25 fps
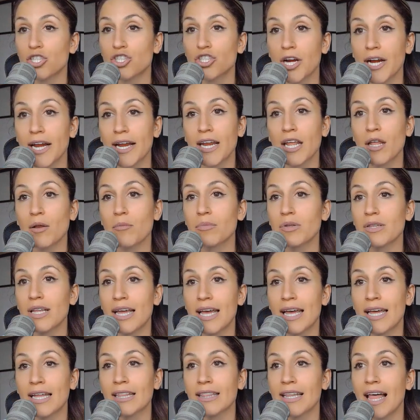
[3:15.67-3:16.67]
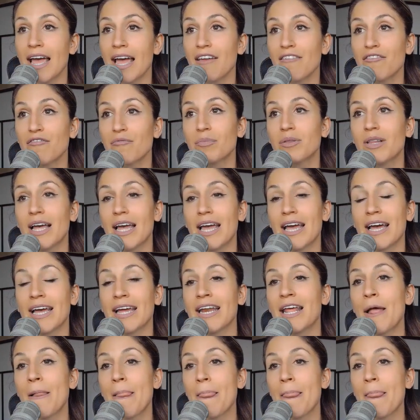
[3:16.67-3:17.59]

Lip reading: training plan, life plan,